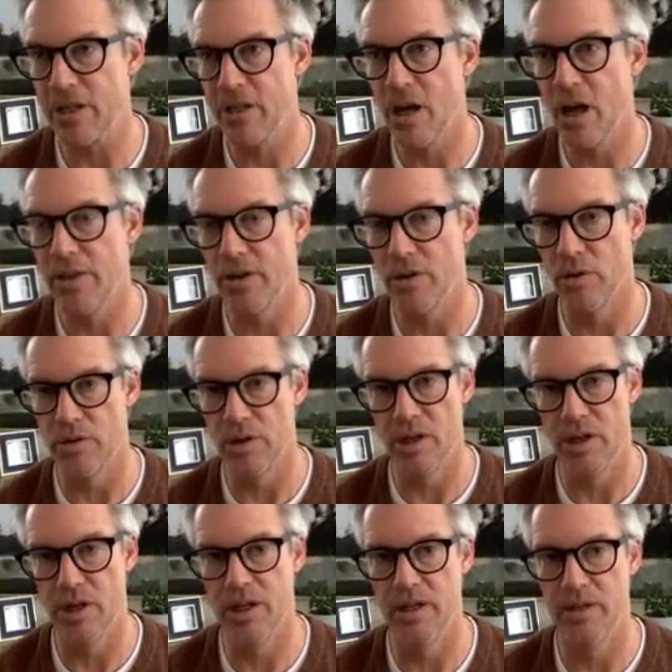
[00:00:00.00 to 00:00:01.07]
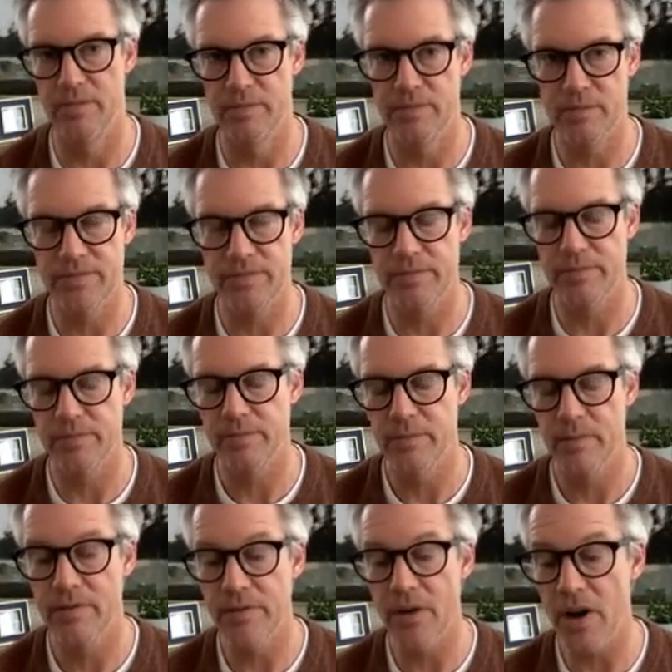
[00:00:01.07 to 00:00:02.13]
other
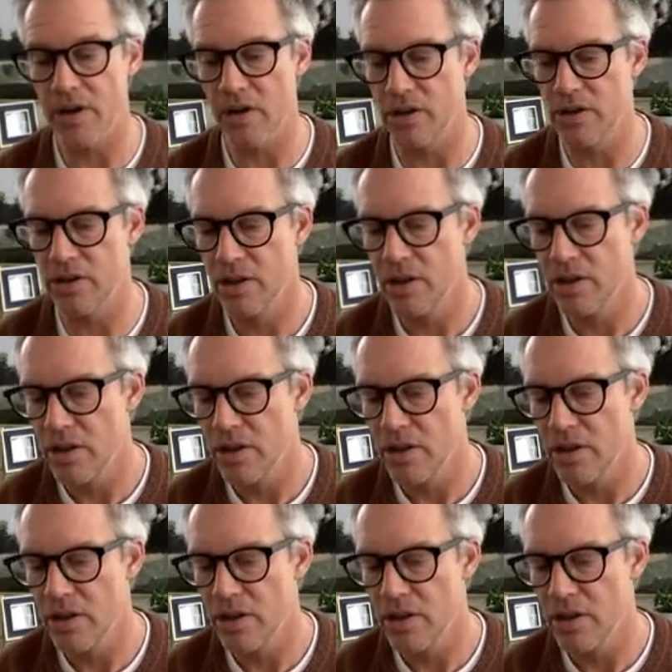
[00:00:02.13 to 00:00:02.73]
funders